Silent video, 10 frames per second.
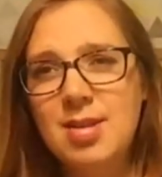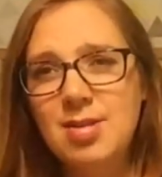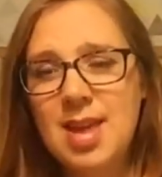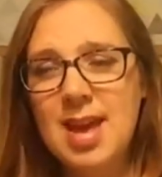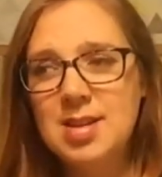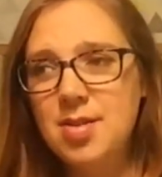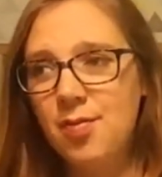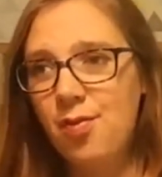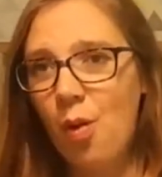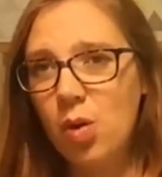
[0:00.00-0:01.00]
under the age
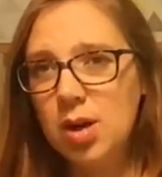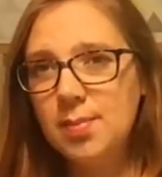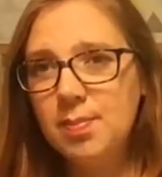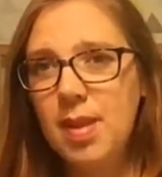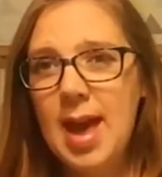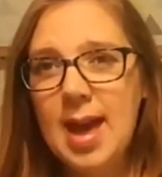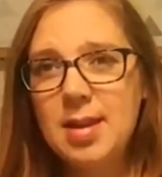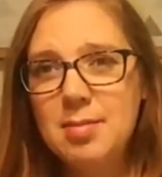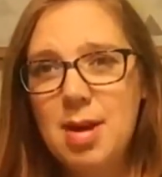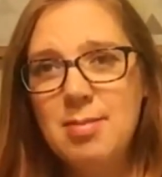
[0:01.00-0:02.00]
of 4,
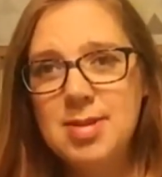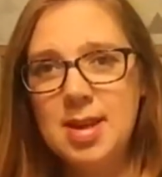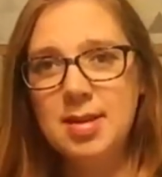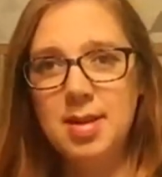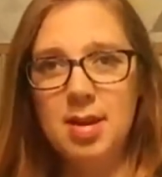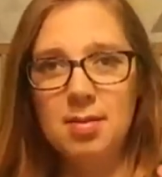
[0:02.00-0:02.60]
and I babysit,